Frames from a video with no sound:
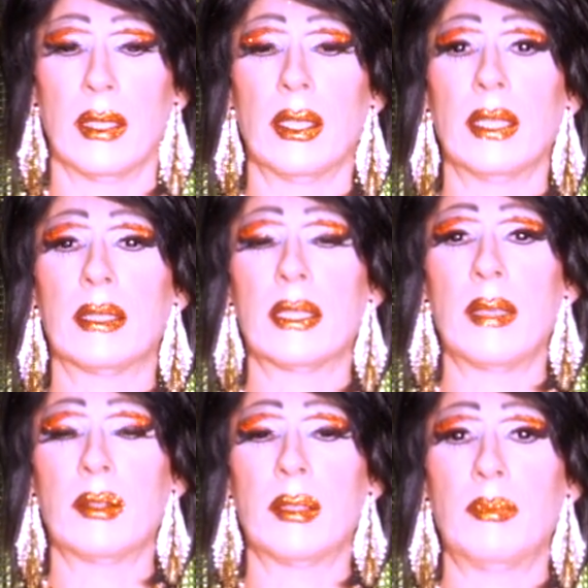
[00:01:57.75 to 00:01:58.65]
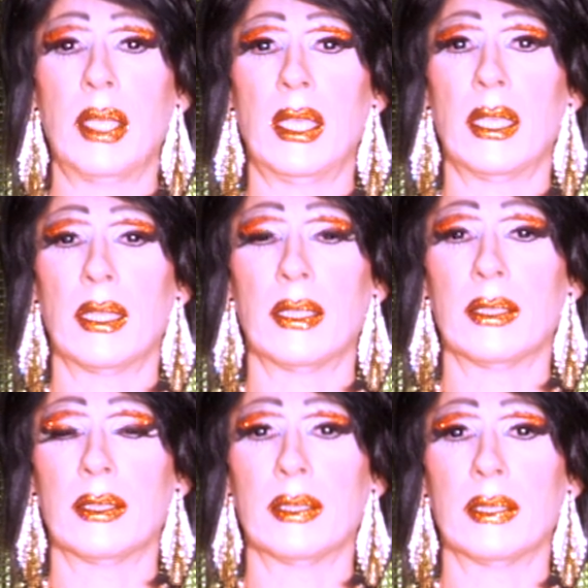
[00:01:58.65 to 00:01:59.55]
It seemed to be
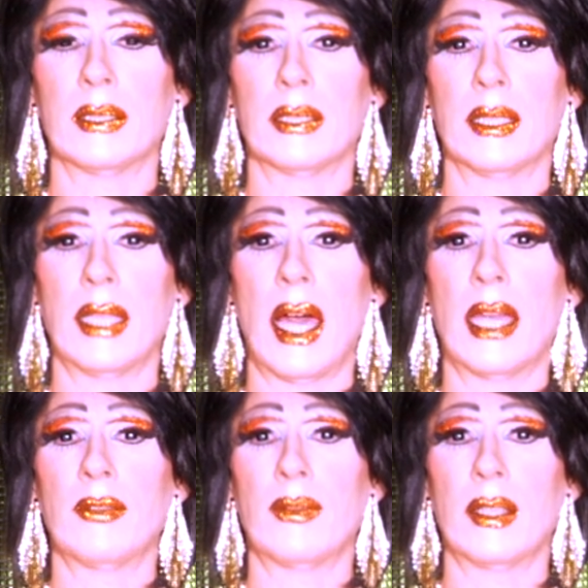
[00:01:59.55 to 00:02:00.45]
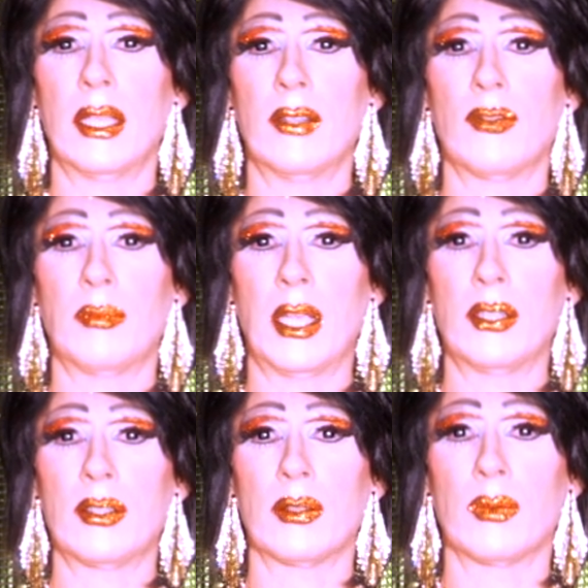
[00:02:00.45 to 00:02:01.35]
a lot of
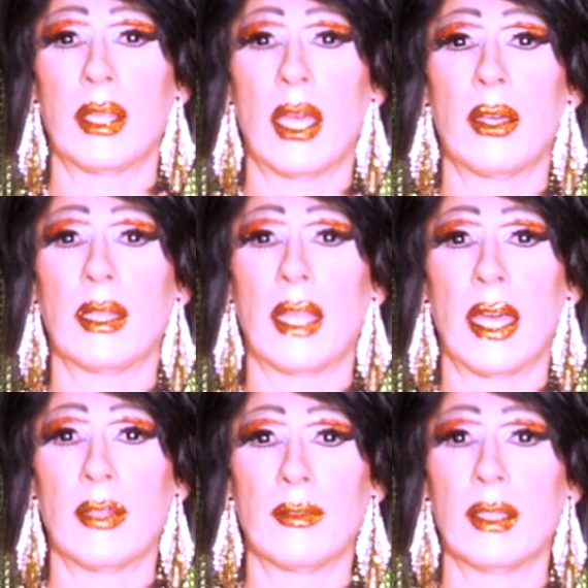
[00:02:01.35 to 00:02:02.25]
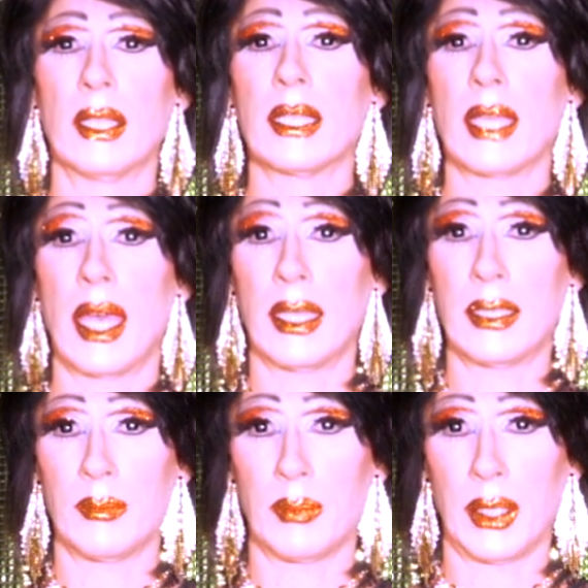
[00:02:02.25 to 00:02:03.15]
information without a lot of
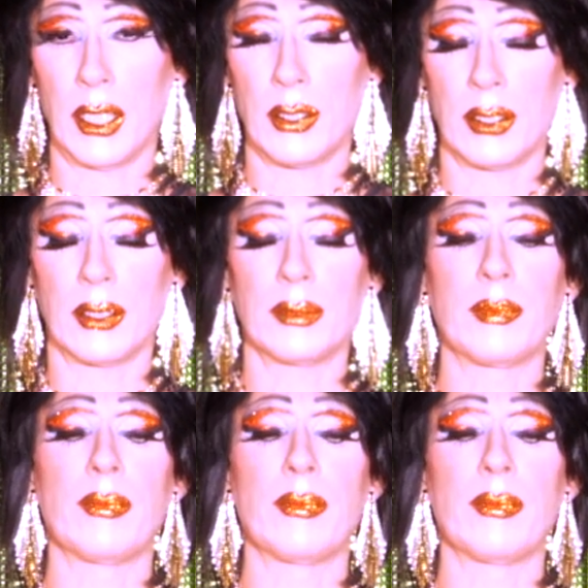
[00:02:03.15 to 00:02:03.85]
contemplation.